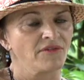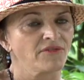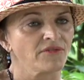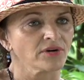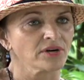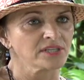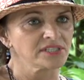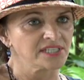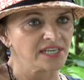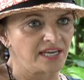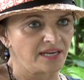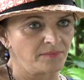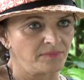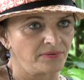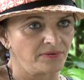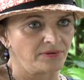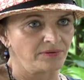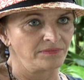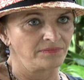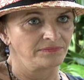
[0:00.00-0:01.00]
For
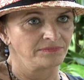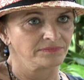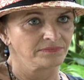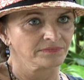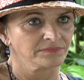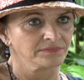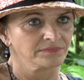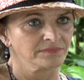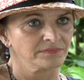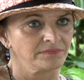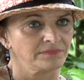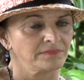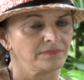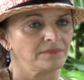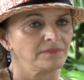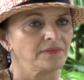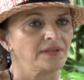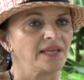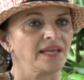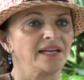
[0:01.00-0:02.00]
example,
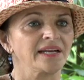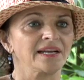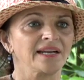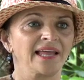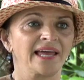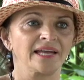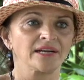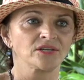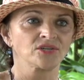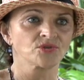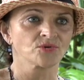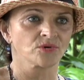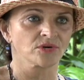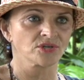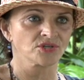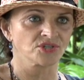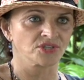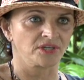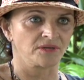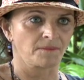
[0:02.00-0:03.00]
in Atlanta,
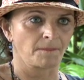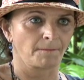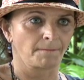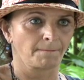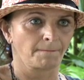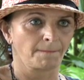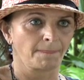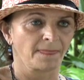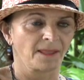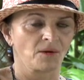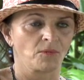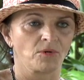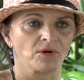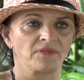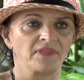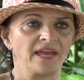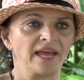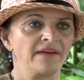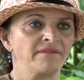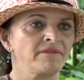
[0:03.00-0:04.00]
Georgia,
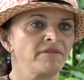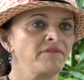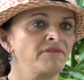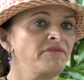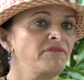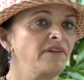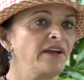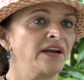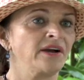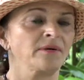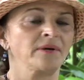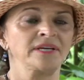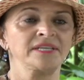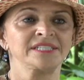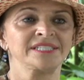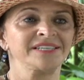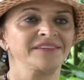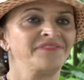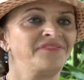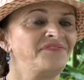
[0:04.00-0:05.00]
where they have a very
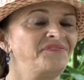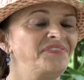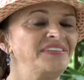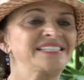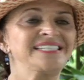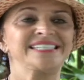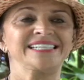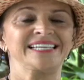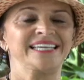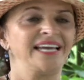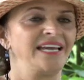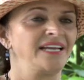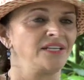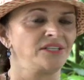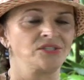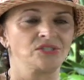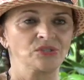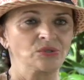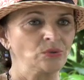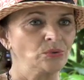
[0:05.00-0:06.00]

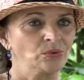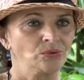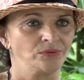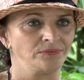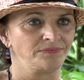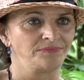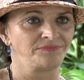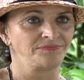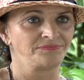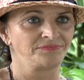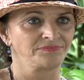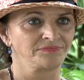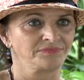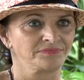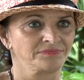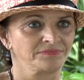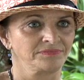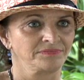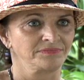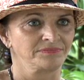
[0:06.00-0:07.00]
sophisticated school,
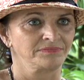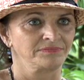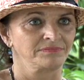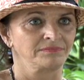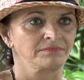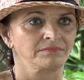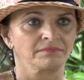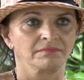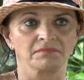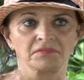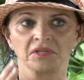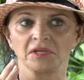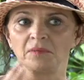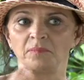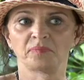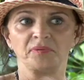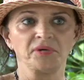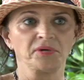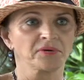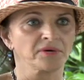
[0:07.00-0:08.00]

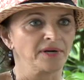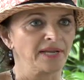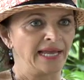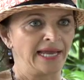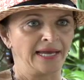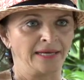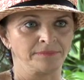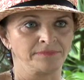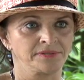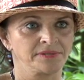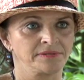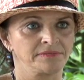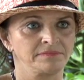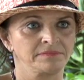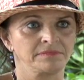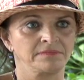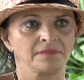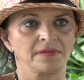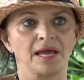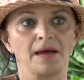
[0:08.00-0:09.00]
computer labs,
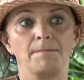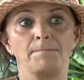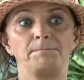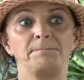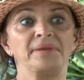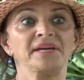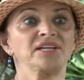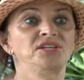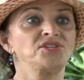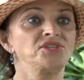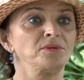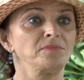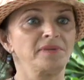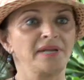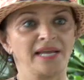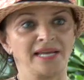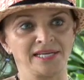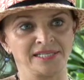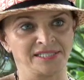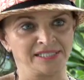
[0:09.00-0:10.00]
a big
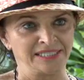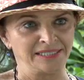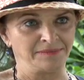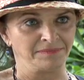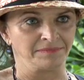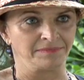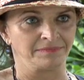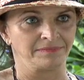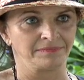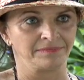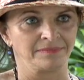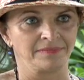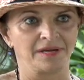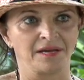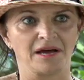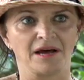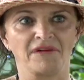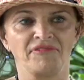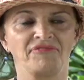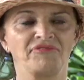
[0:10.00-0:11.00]
gymnasium,
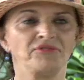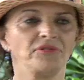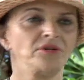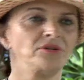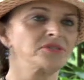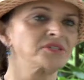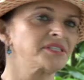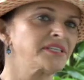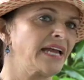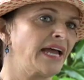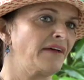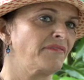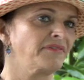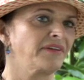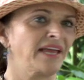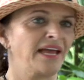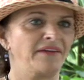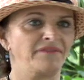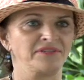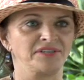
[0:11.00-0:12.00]
a full staff
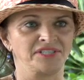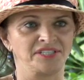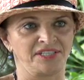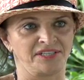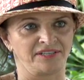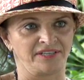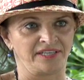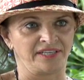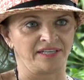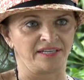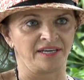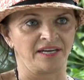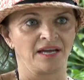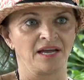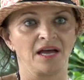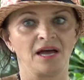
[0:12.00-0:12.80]
cafeteria,